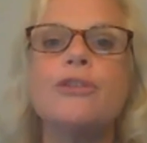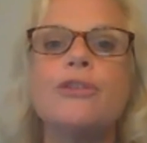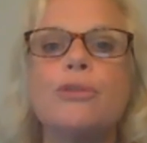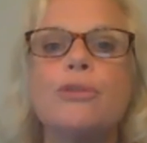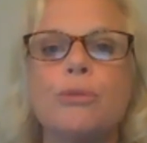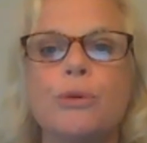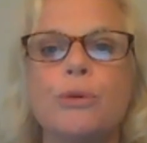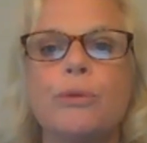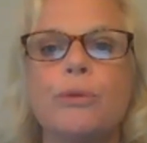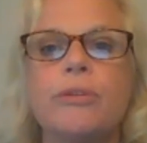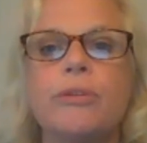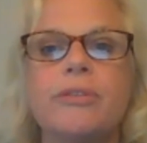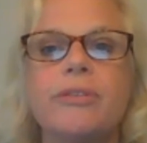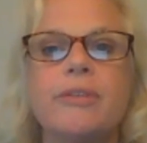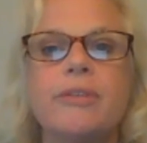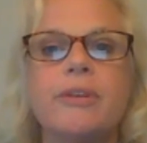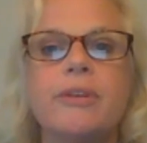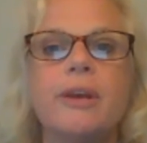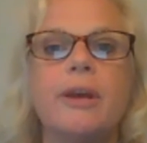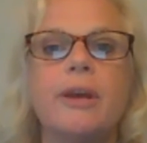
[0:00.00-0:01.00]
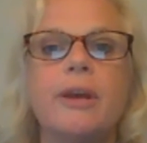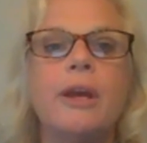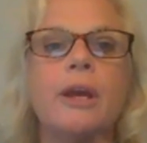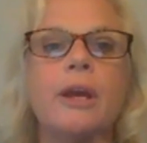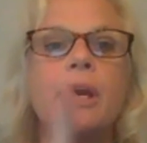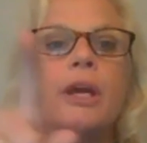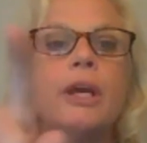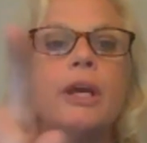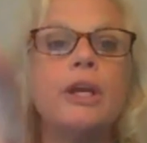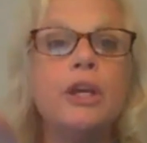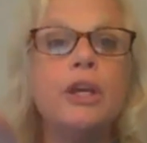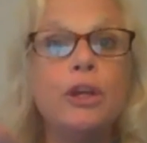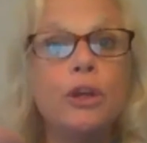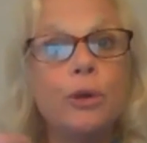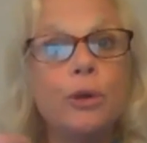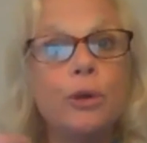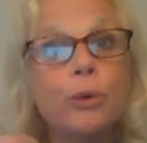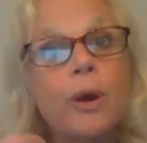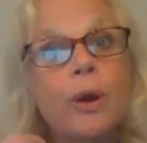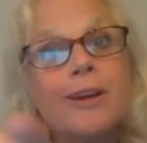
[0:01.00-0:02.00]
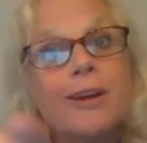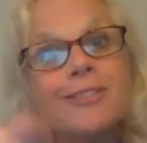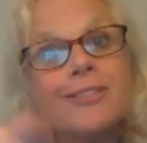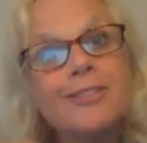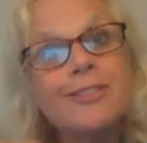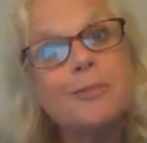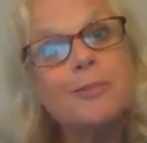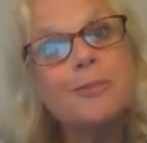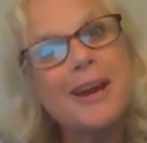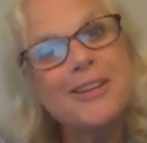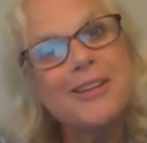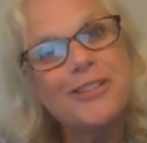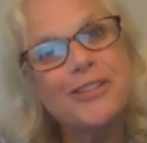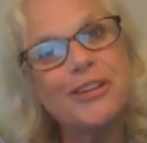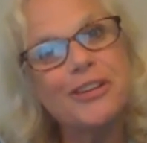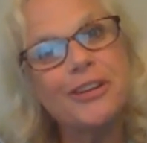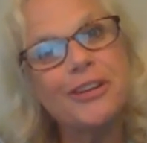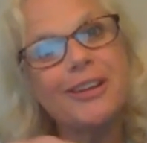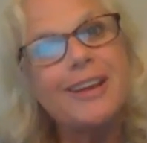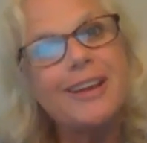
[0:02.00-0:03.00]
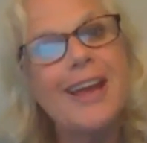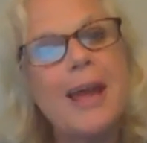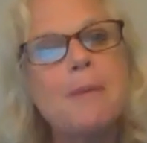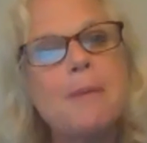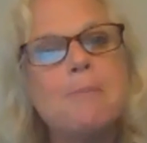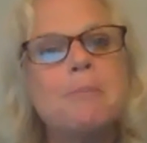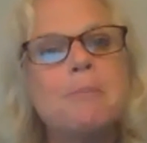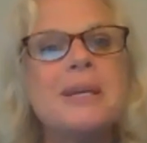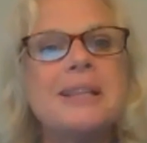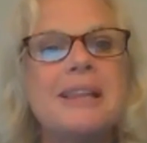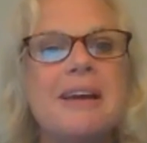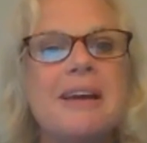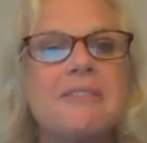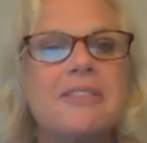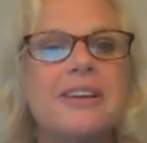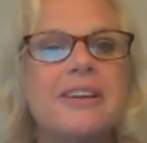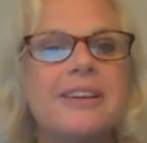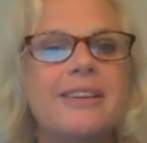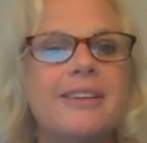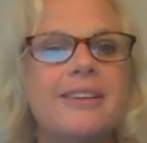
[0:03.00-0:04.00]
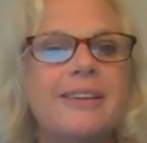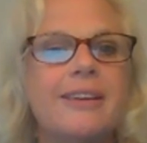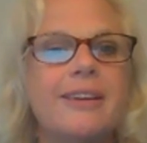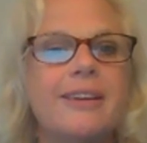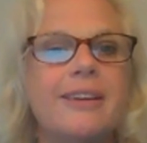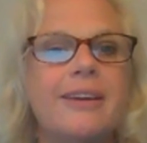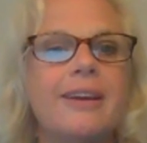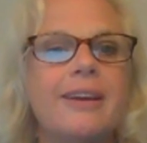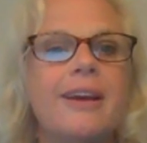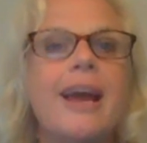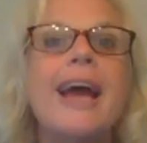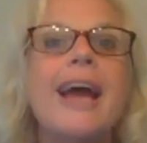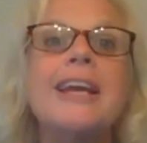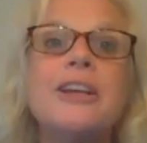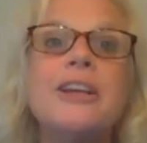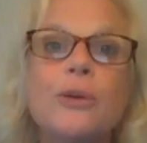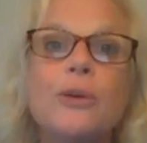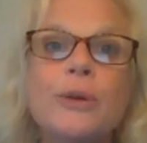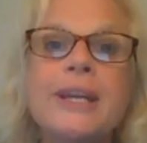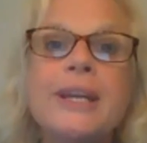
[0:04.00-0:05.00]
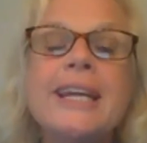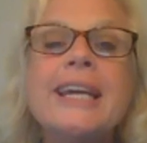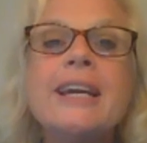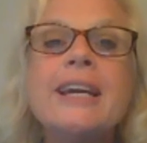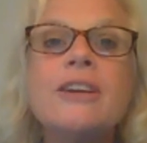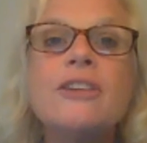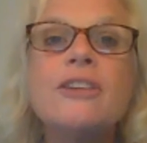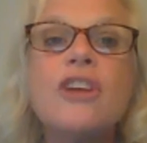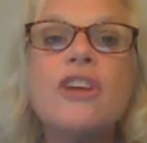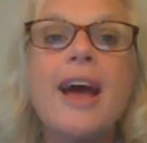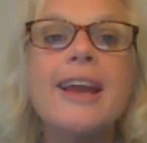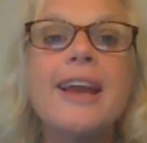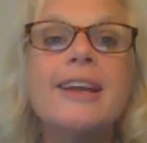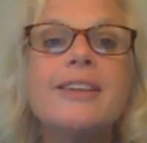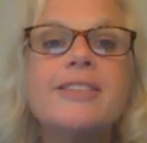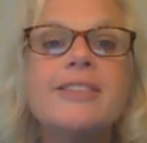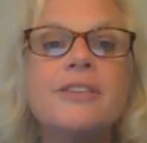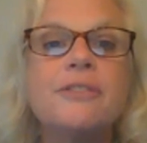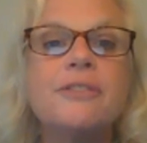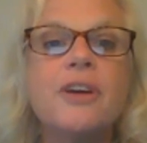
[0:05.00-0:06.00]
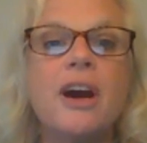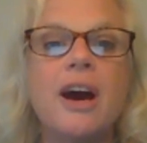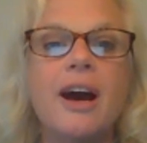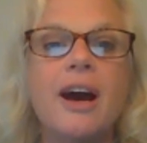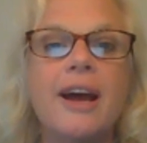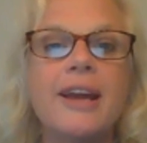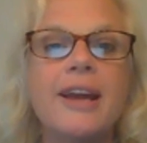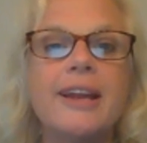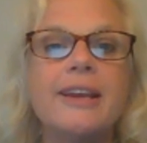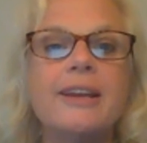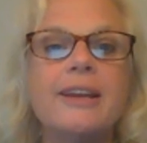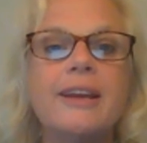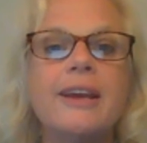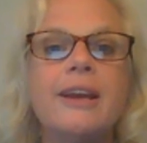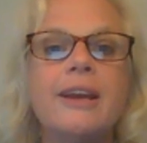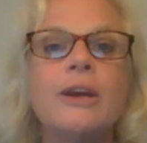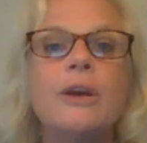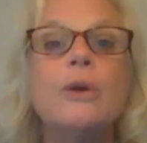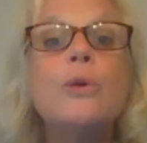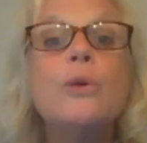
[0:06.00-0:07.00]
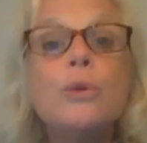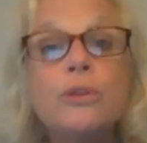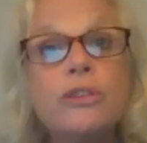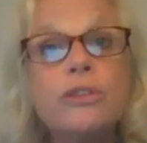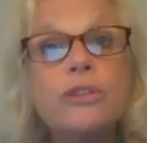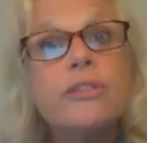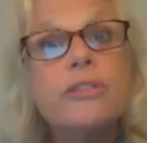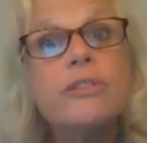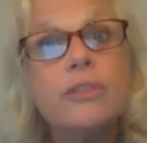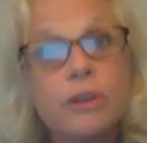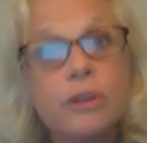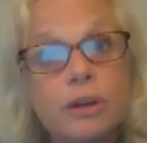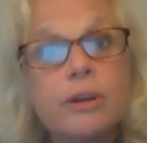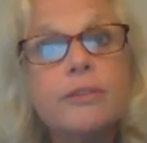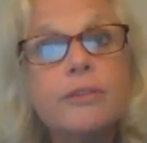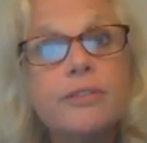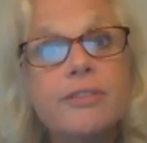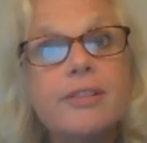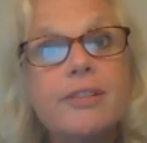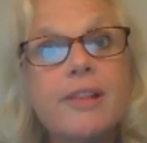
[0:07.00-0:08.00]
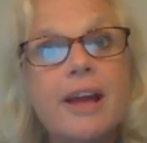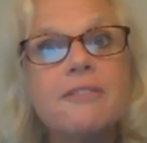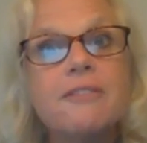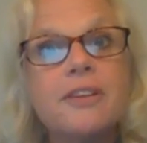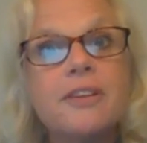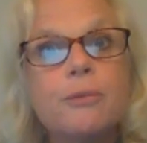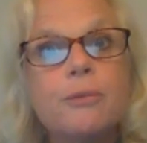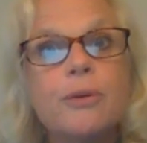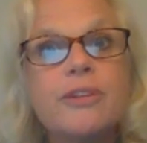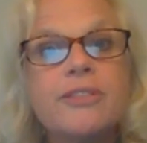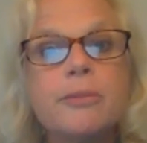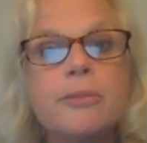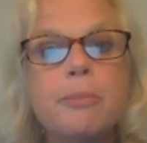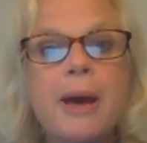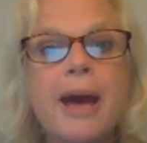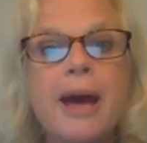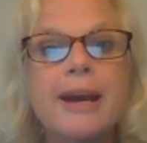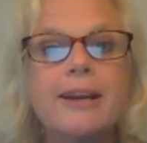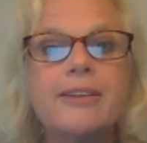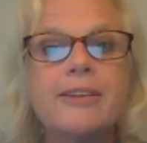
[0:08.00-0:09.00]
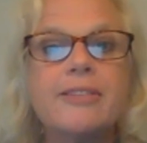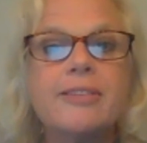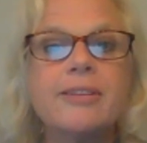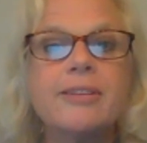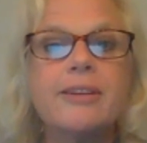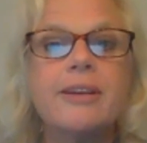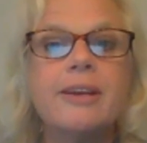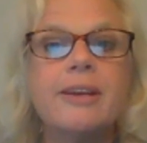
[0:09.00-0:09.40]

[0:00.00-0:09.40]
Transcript: truths. You are special and beloved, a unique child of God who deserves love and respect.